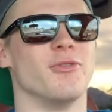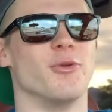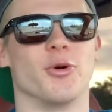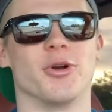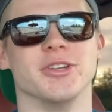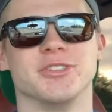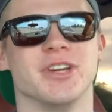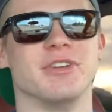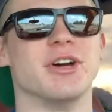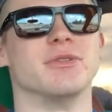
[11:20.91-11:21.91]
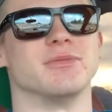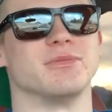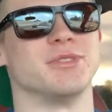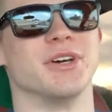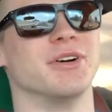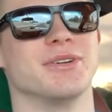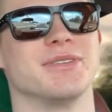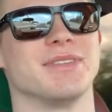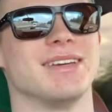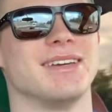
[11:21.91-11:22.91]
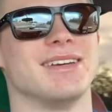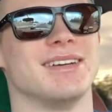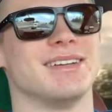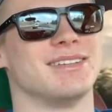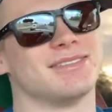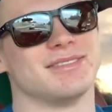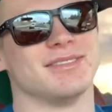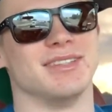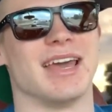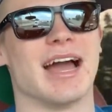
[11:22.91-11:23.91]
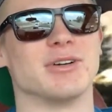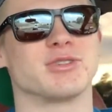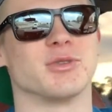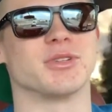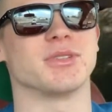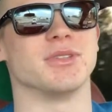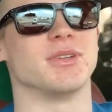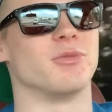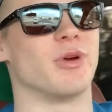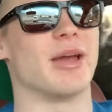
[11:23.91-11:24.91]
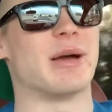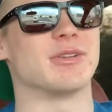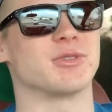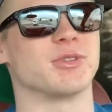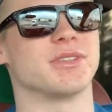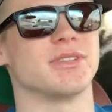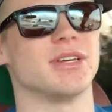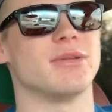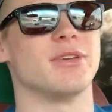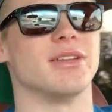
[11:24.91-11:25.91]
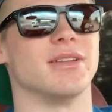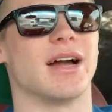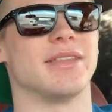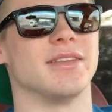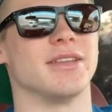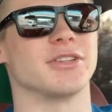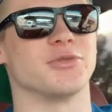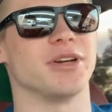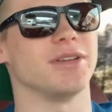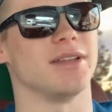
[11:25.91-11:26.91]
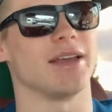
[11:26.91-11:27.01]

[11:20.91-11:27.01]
Ford and Chevy don't, so Ram outsources them, and I think that's great.